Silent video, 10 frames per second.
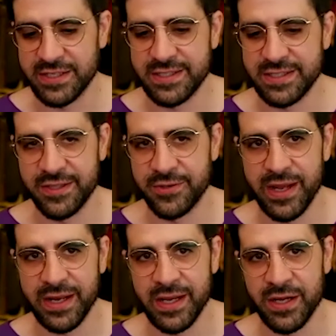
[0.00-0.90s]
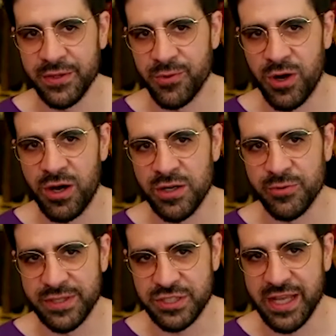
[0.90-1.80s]
could see the writing on the wall
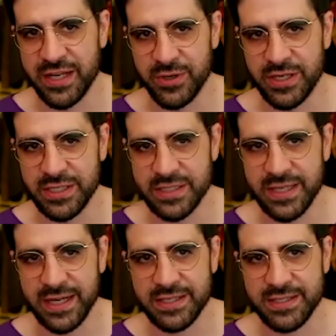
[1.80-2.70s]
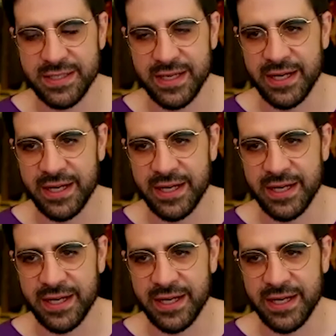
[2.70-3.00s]
with January 6th.